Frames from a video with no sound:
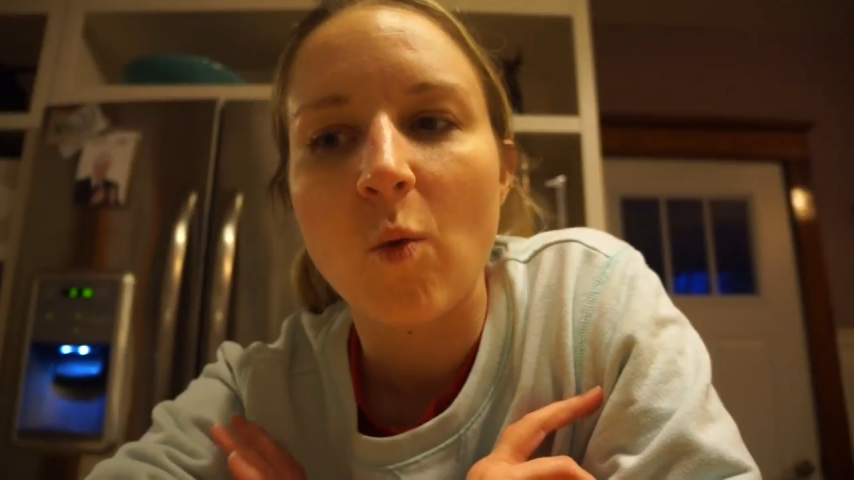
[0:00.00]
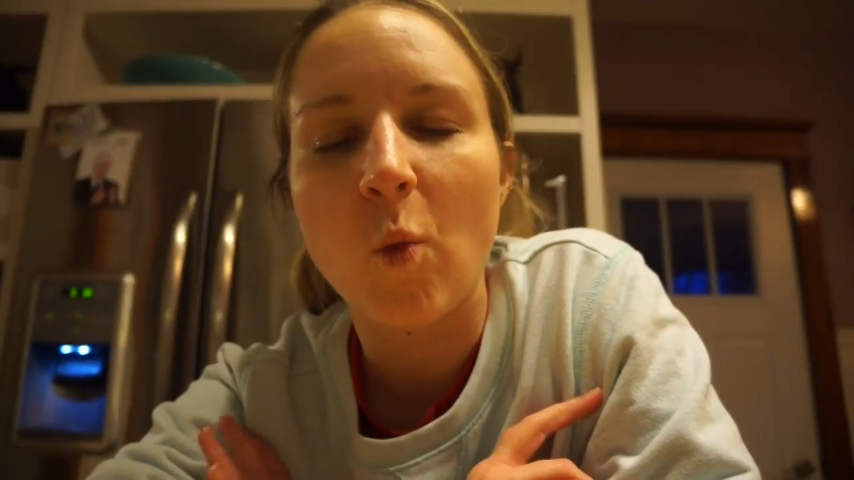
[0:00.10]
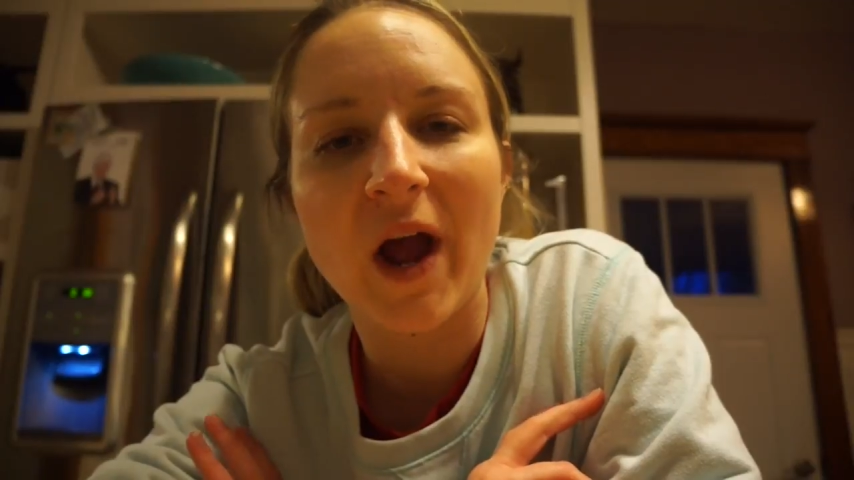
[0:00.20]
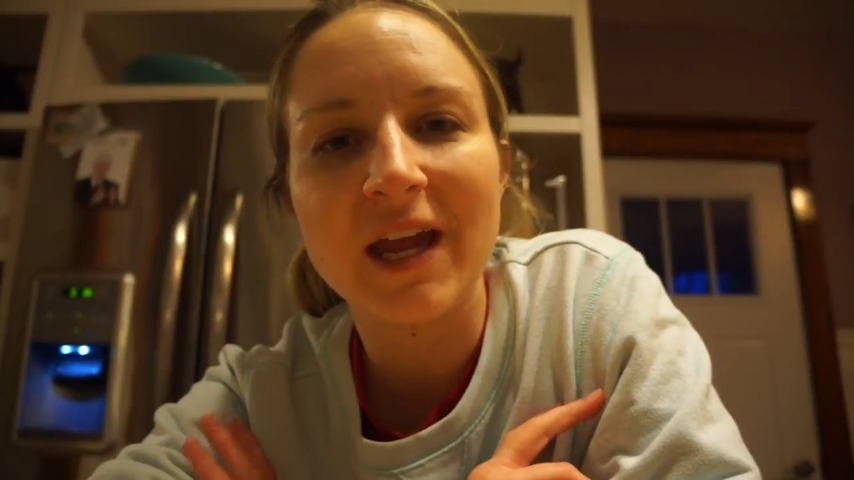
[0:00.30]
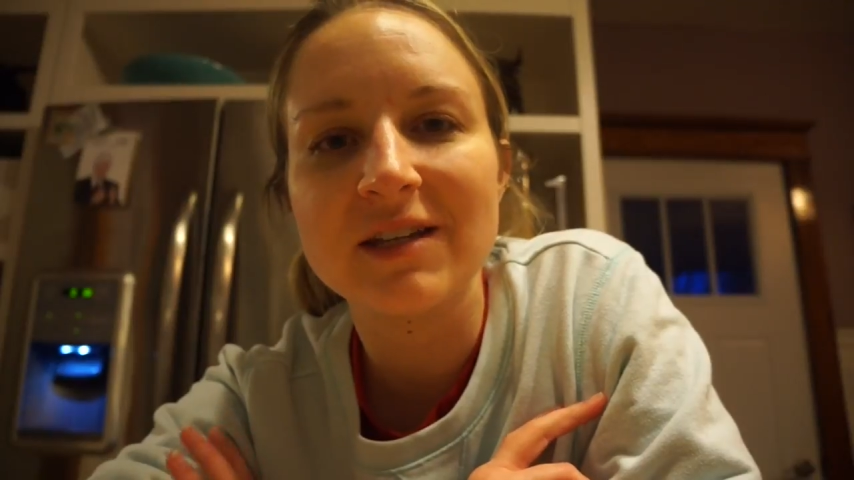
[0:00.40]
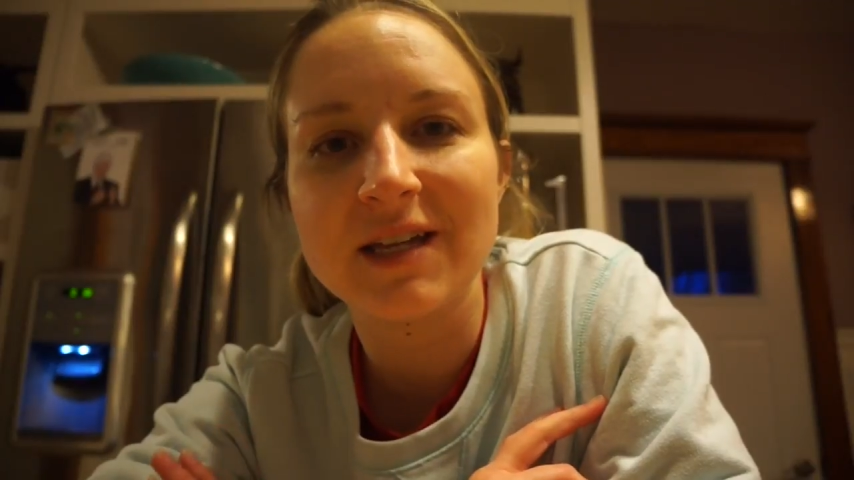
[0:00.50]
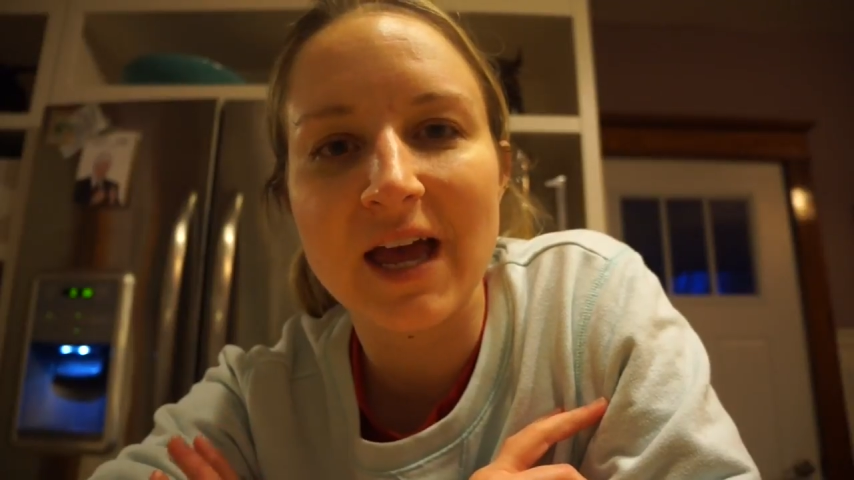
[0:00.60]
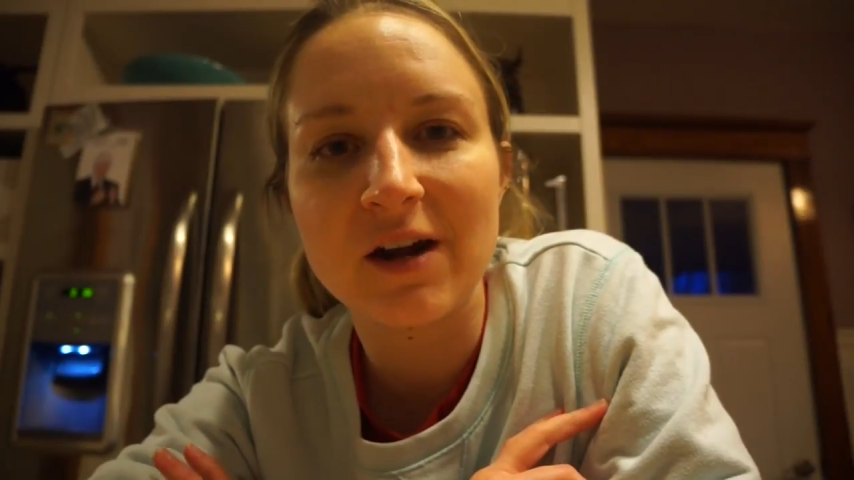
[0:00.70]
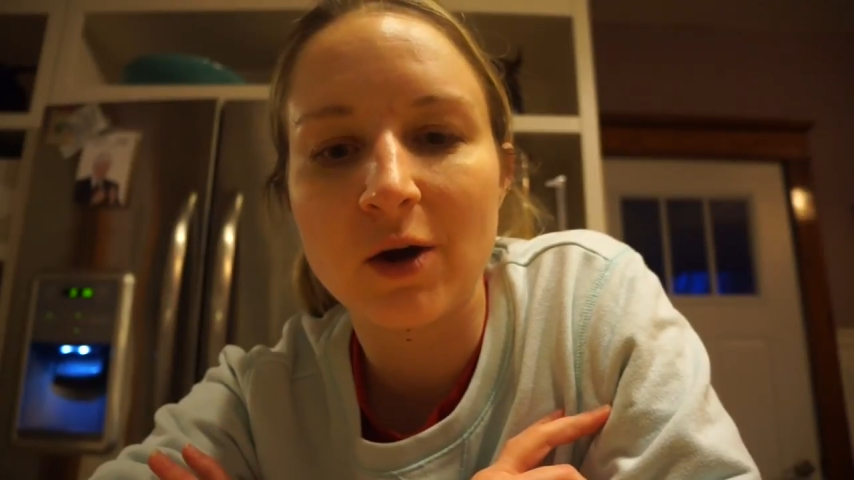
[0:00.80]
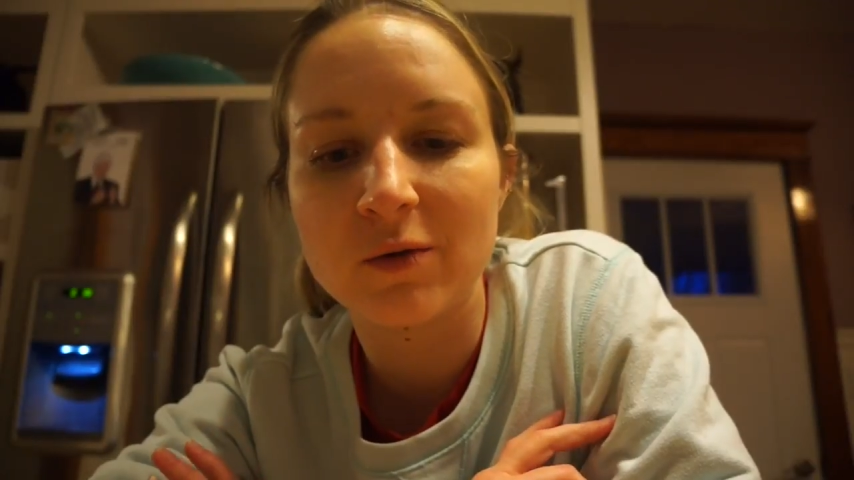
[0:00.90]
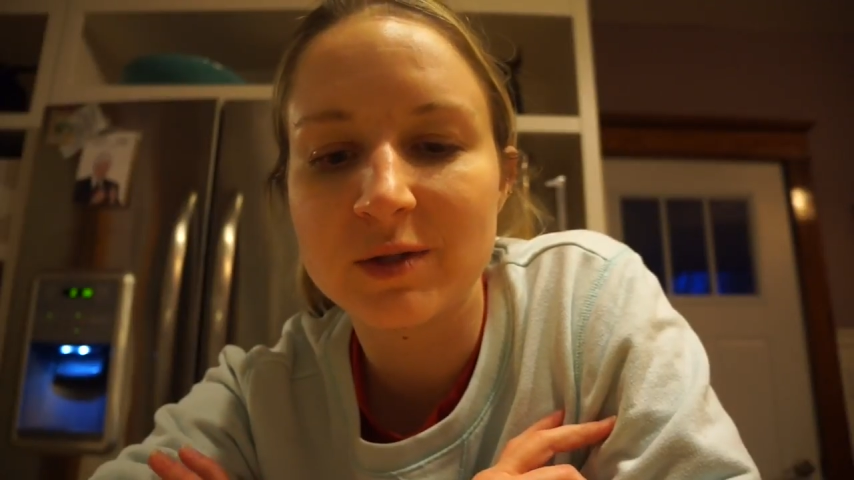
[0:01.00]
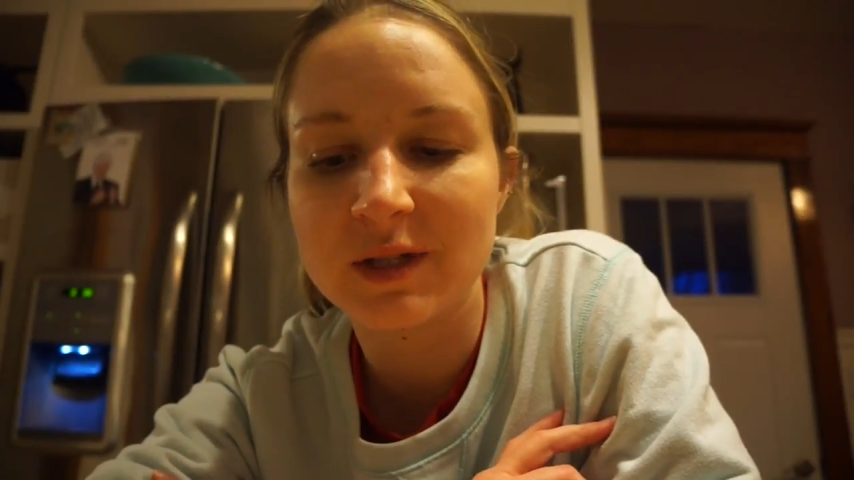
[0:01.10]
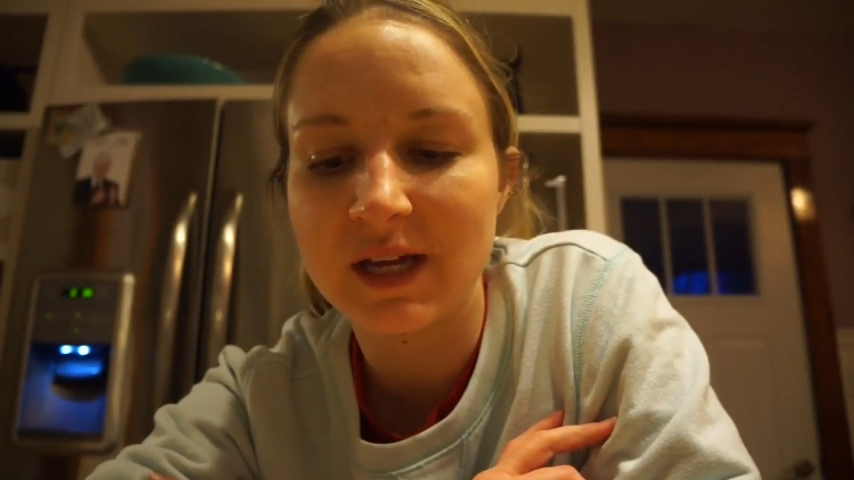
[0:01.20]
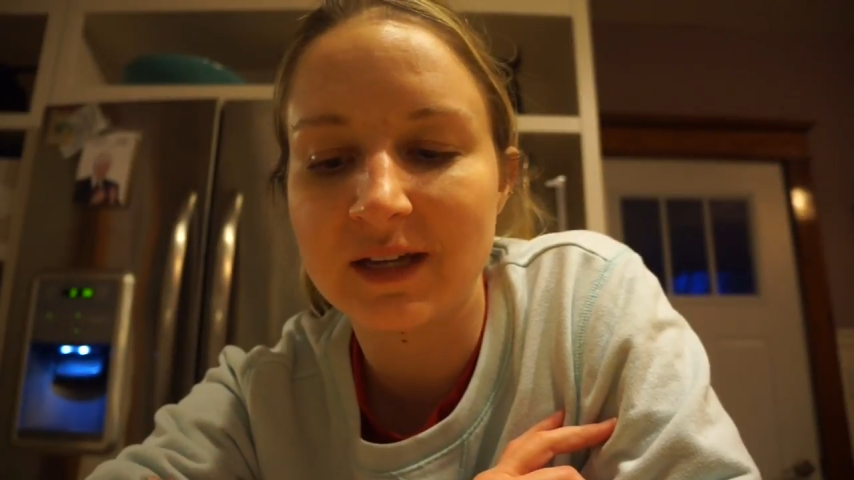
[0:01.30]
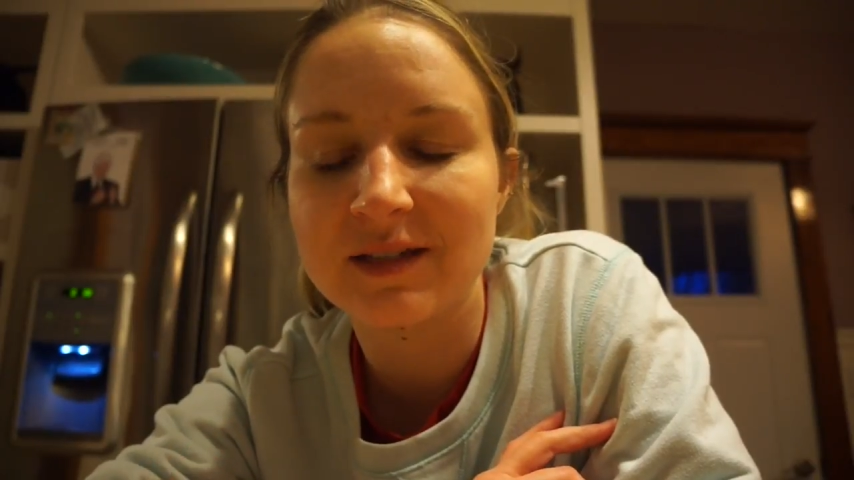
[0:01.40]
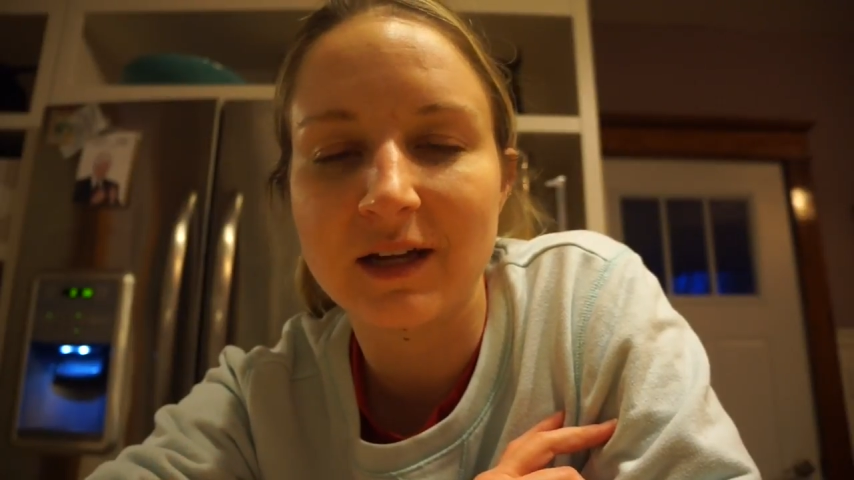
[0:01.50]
white Ted hose things